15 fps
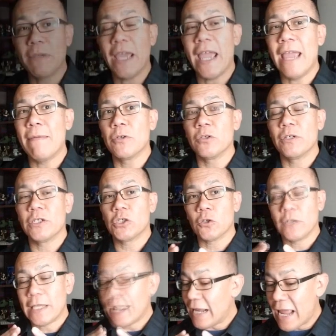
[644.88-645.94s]
be able to
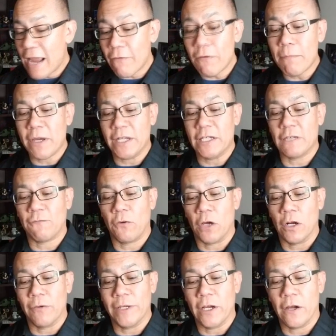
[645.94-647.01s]
ensure that everybody is
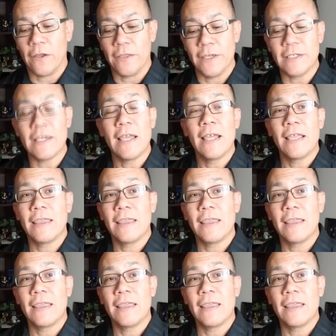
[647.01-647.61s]
following all this,